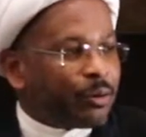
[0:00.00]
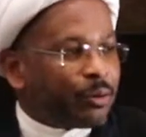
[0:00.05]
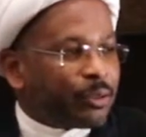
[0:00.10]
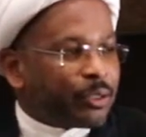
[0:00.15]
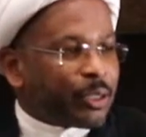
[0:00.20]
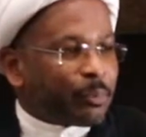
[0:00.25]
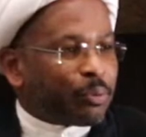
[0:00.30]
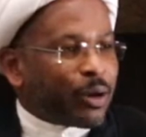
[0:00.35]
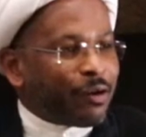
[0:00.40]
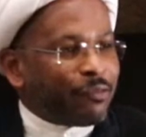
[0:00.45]

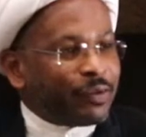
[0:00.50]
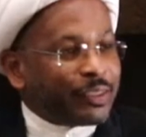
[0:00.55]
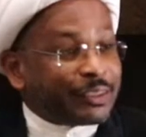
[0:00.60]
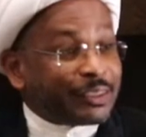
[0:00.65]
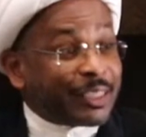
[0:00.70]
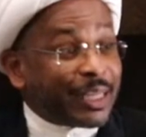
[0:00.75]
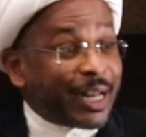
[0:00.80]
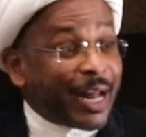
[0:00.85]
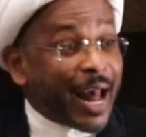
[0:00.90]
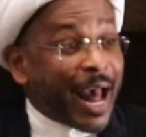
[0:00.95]
the prophet
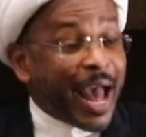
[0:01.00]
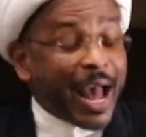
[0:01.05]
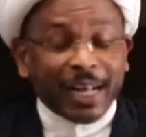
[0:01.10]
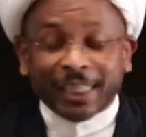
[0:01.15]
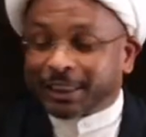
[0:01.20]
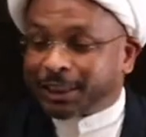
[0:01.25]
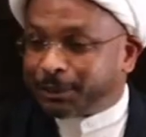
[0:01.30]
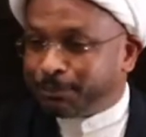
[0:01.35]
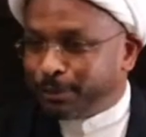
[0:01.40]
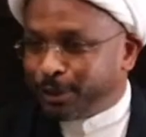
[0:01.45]
said
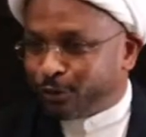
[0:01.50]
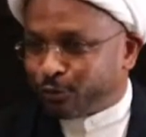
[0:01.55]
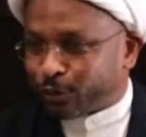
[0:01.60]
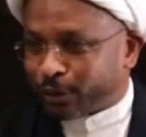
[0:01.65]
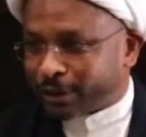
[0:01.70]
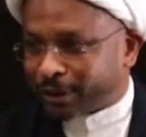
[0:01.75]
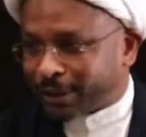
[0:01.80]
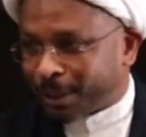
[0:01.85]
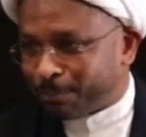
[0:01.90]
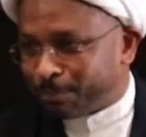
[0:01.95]
ask me for
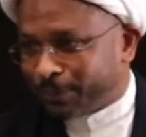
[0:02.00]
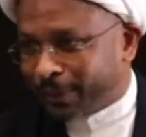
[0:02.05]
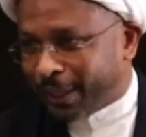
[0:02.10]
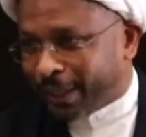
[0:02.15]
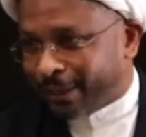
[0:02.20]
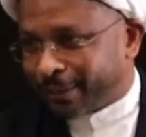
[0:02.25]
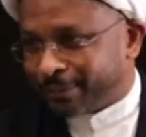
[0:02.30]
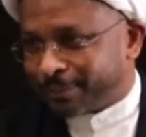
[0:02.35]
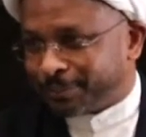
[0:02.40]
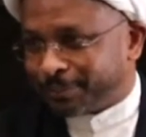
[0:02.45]
something
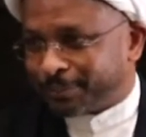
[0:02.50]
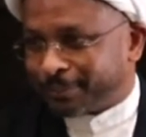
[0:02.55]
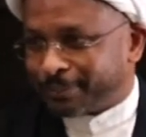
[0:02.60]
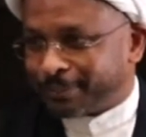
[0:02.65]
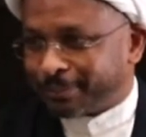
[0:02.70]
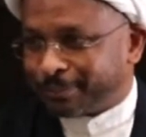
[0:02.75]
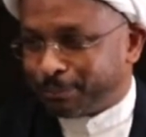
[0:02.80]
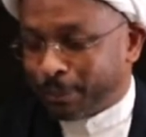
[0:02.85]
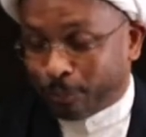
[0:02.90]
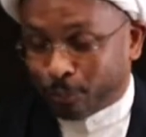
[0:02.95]

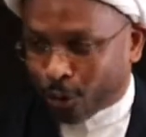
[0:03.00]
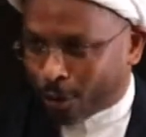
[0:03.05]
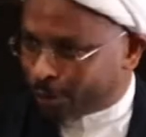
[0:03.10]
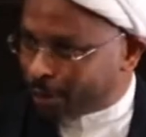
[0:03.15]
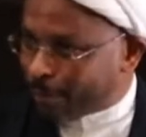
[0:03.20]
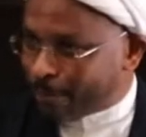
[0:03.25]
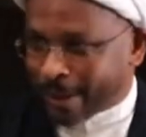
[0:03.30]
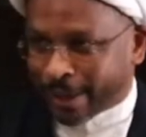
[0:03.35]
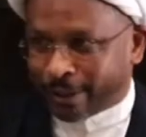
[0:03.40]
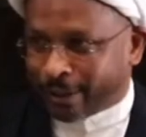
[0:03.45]
Remember, all
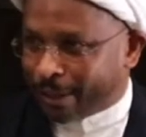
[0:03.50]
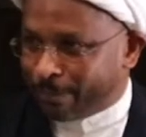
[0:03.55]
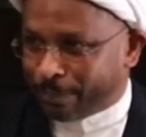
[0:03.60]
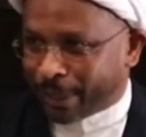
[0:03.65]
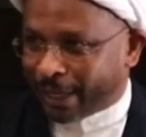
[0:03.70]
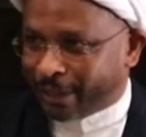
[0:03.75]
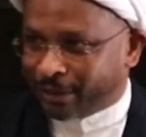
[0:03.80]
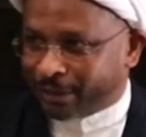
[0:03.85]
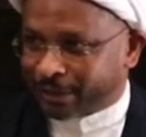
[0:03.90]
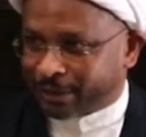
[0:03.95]
the
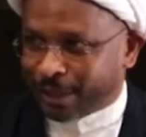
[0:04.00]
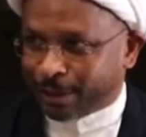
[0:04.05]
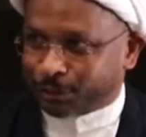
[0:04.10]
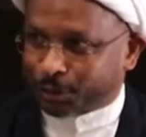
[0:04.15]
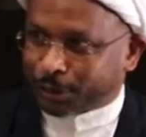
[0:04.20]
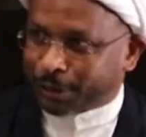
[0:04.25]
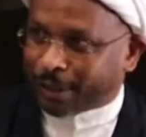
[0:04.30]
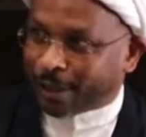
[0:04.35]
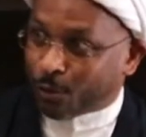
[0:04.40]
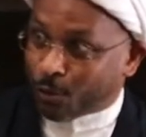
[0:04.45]
companions now
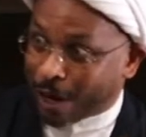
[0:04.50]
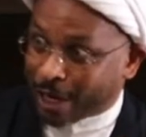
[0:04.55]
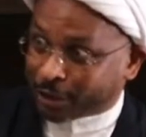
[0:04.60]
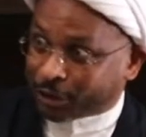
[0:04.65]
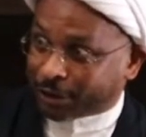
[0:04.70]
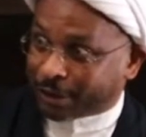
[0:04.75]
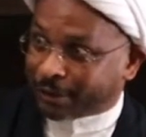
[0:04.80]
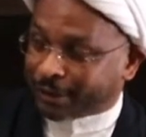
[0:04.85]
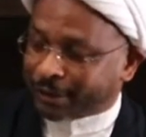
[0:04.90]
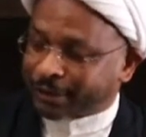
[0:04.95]
sitting
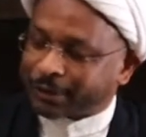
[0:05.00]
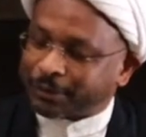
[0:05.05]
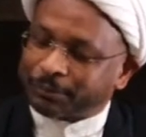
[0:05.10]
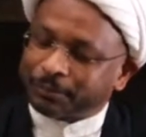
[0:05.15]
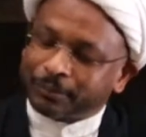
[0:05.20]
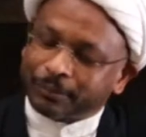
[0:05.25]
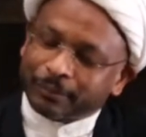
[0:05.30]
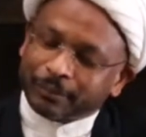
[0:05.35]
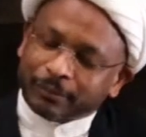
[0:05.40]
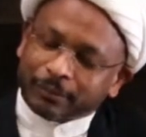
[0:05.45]
watching this.
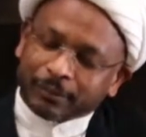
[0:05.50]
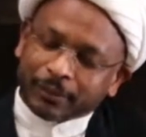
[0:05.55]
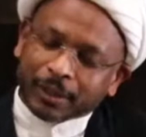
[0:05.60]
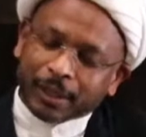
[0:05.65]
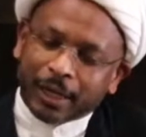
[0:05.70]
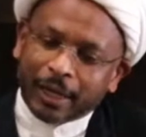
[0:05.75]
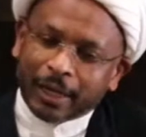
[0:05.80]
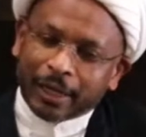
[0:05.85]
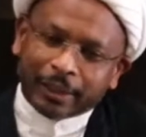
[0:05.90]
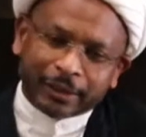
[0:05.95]

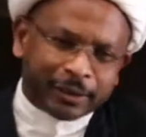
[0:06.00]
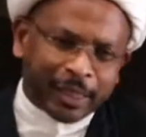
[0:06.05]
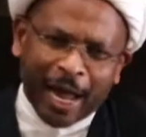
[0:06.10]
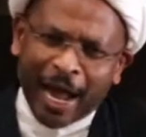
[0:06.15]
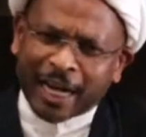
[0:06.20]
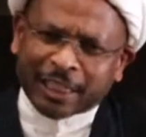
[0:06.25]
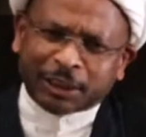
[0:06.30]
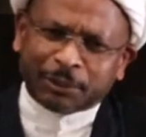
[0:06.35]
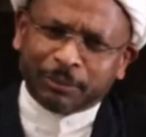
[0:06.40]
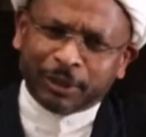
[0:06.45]
Says,
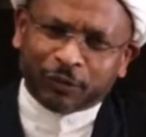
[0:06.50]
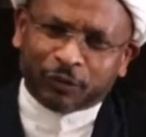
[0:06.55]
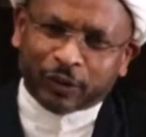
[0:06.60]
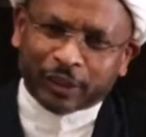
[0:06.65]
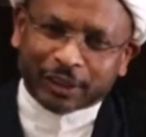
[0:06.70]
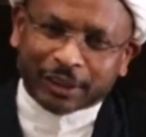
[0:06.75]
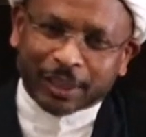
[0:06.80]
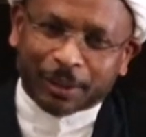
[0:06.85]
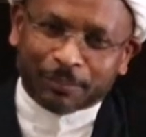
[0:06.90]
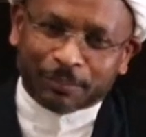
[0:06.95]
Ask me for
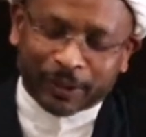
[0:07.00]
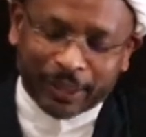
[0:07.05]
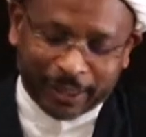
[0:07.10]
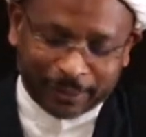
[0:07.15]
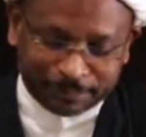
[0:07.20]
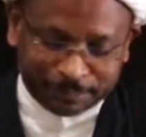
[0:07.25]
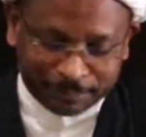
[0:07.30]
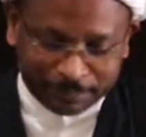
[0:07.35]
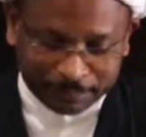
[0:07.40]
something.